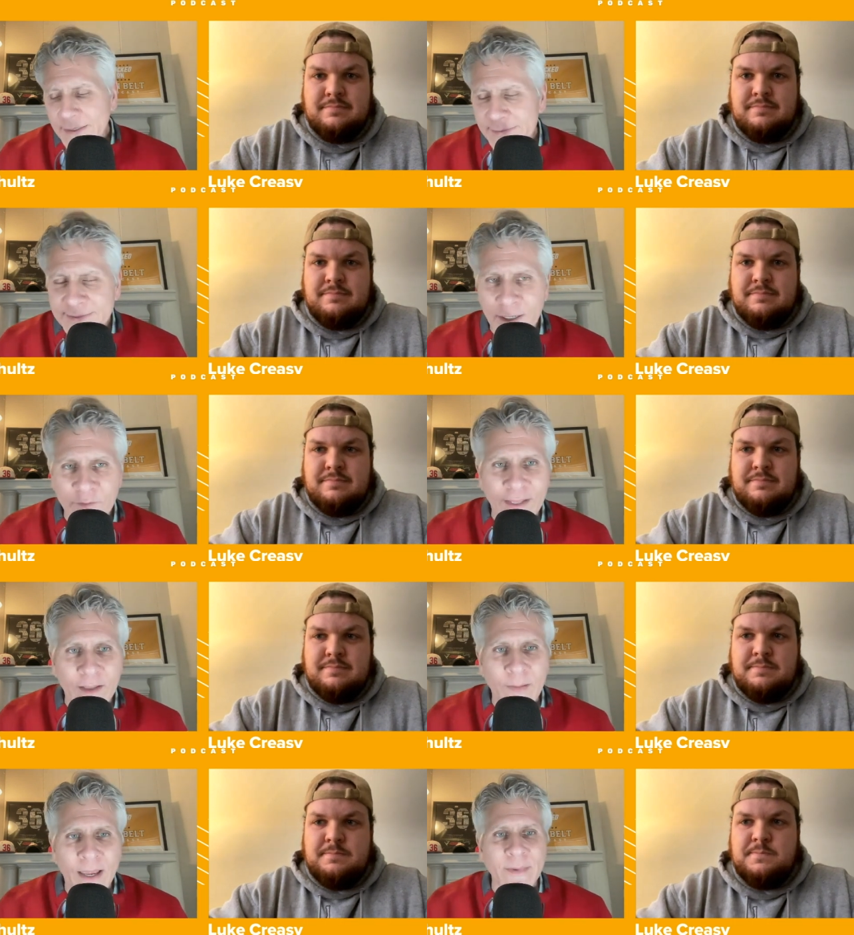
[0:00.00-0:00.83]
Speaker 1: the South
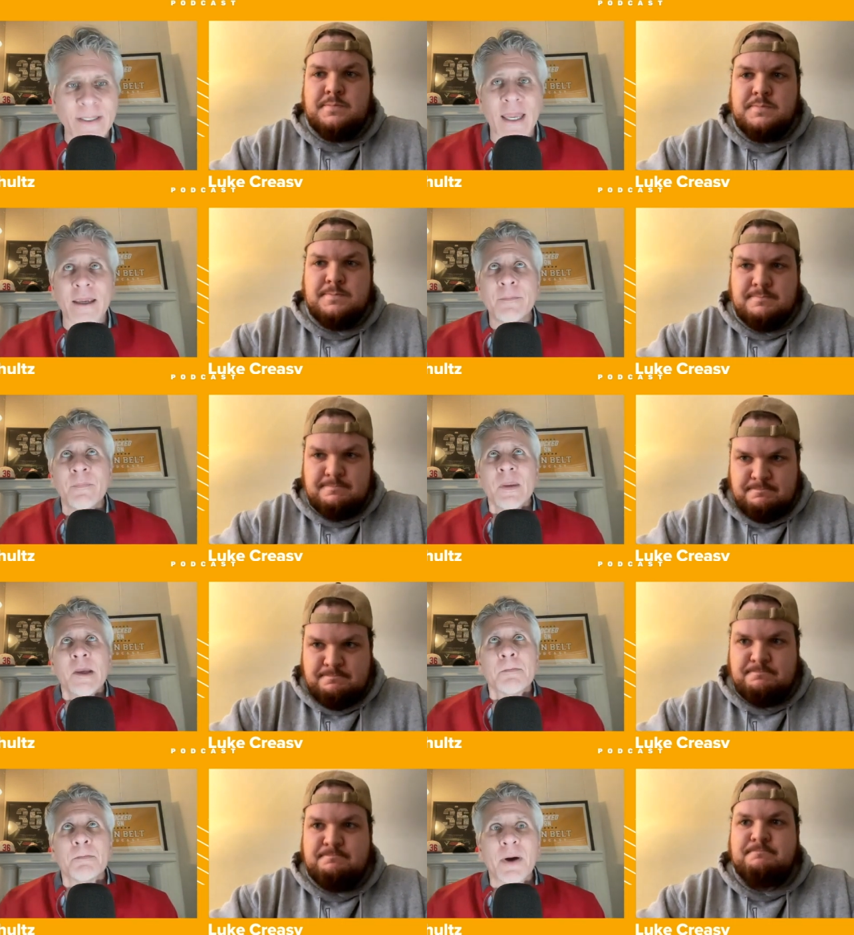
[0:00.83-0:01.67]
Alabama game.
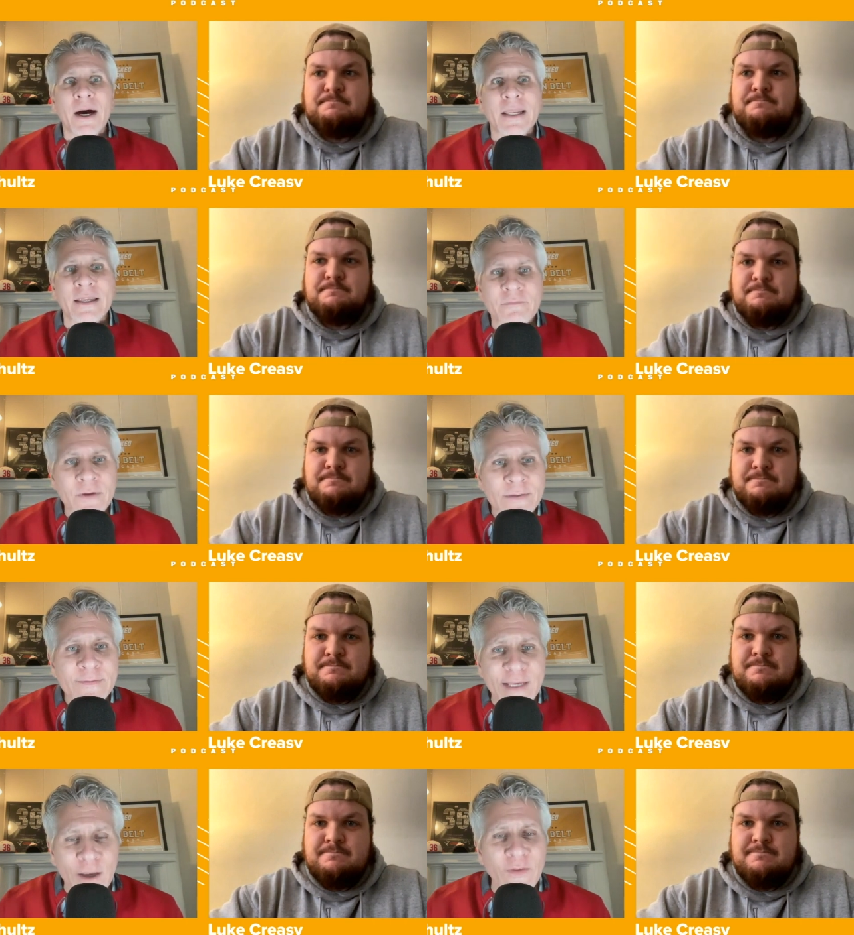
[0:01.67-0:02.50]
But
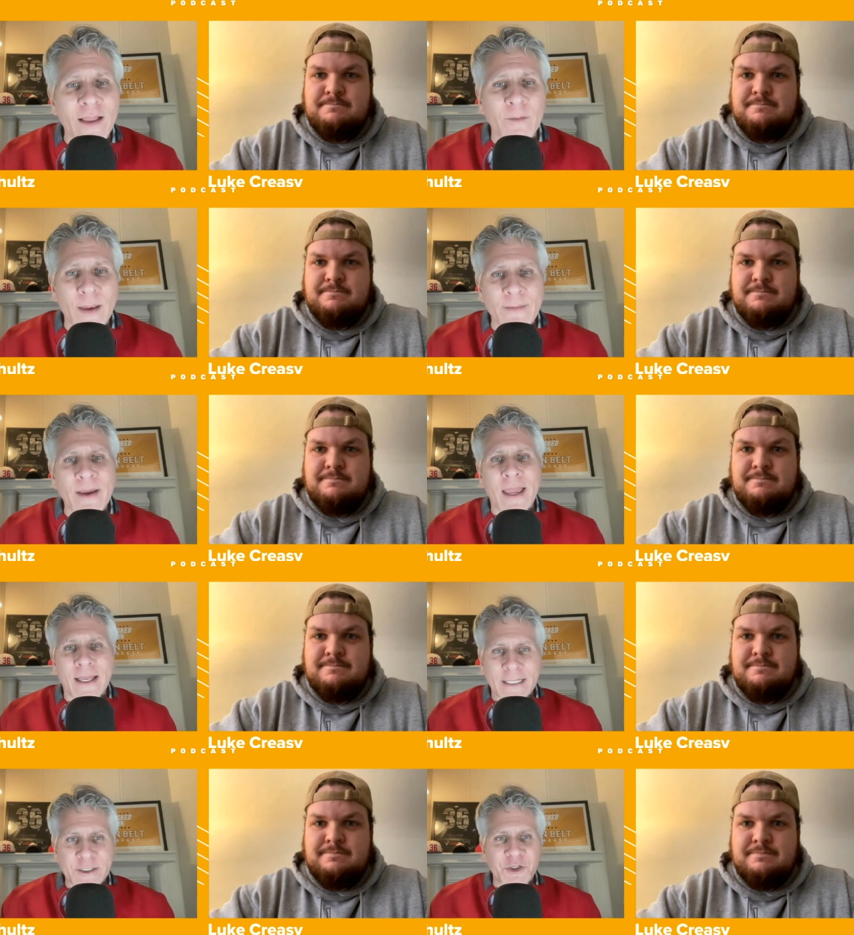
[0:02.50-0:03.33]
even South Alabama
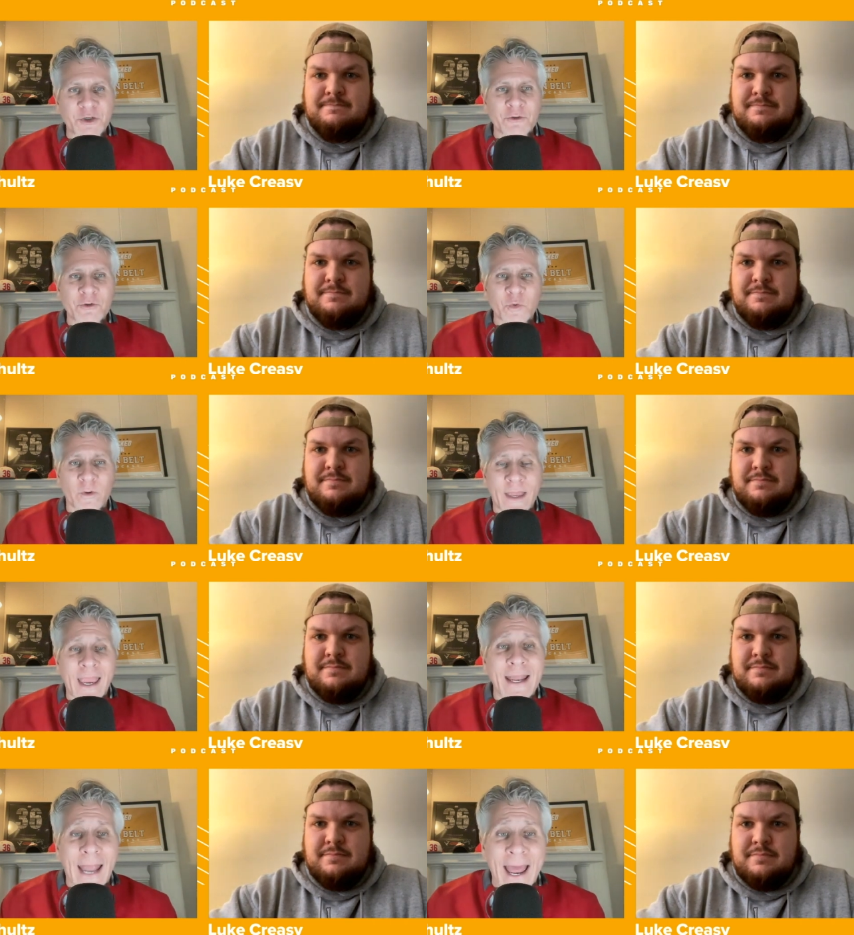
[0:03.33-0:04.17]
had issues when
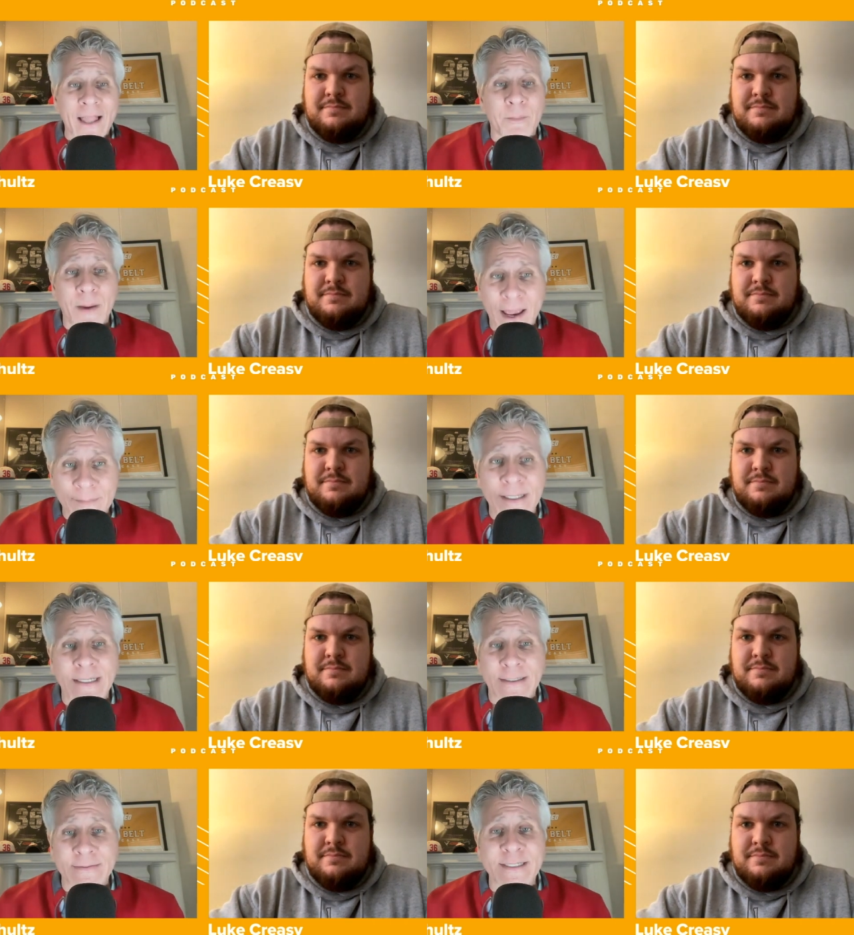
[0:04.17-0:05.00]
they had
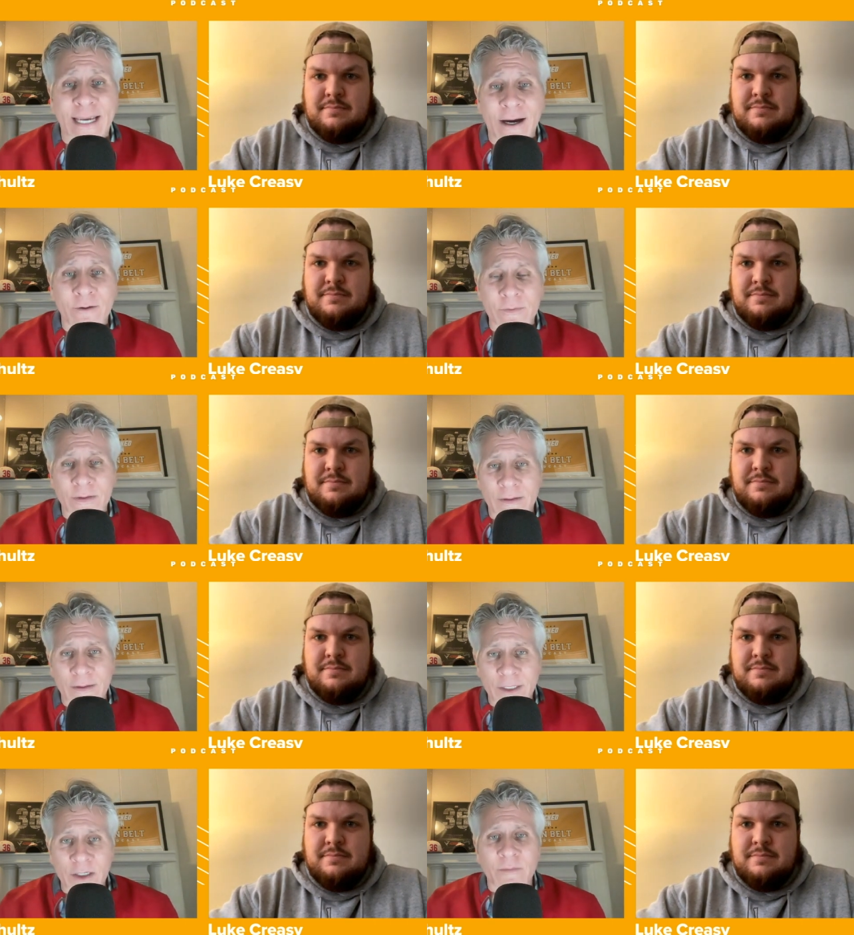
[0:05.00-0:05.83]
Alabama in town
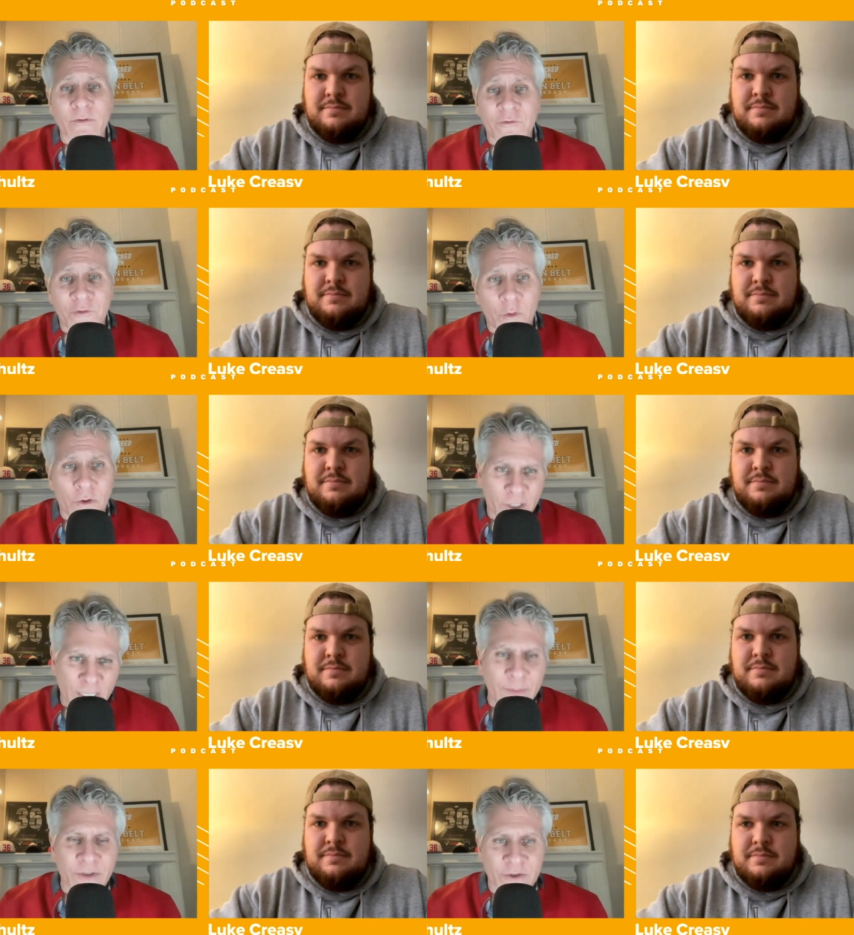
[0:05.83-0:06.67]
the year before,
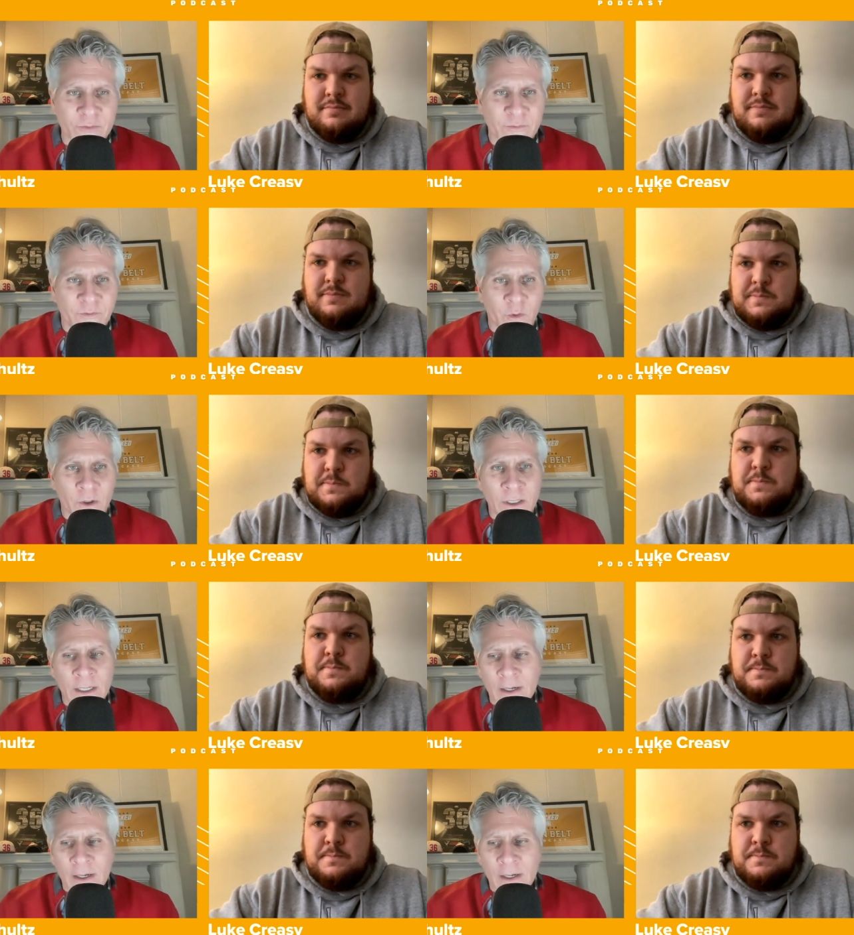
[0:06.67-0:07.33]
a couple years before,